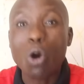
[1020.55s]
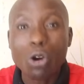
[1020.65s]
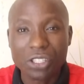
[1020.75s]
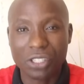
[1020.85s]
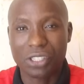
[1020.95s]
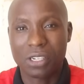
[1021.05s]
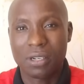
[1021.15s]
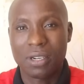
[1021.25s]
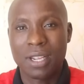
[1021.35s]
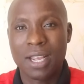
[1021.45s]
cost,
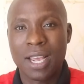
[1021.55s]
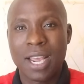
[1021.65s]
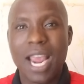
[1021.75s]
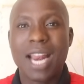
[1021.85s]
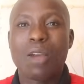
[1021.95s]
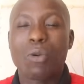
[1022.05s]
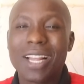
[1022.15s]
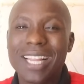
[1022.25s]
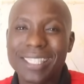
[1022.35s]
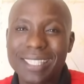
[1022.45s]
and they would
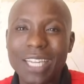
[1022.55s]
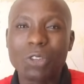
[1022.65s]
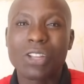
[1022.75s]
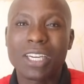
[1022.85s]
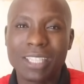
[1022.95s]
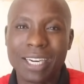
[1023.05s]
rather stick to the